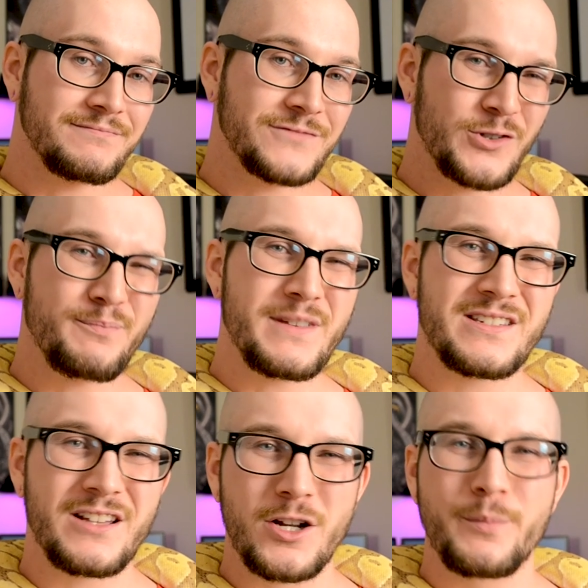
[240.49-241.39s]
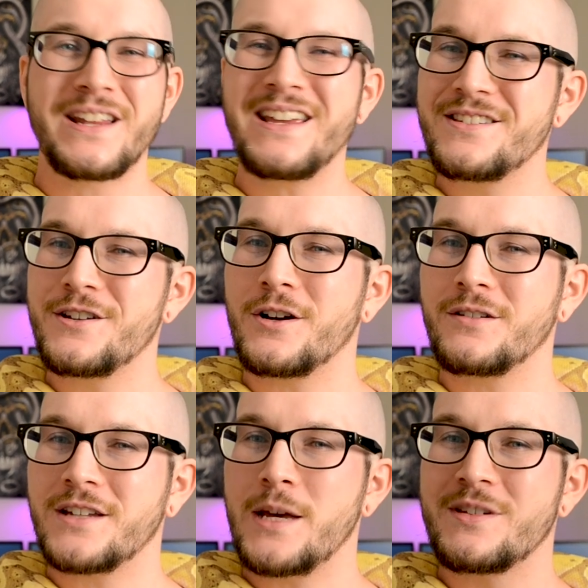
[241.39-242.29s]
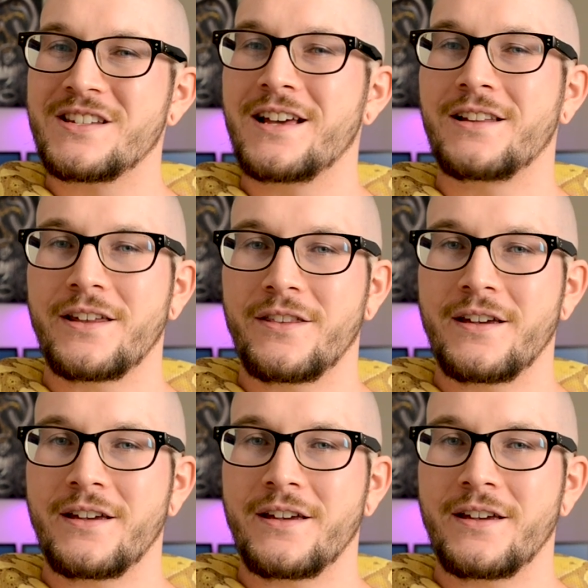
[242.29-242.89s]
So it makes it a little bit easier to keep a snake like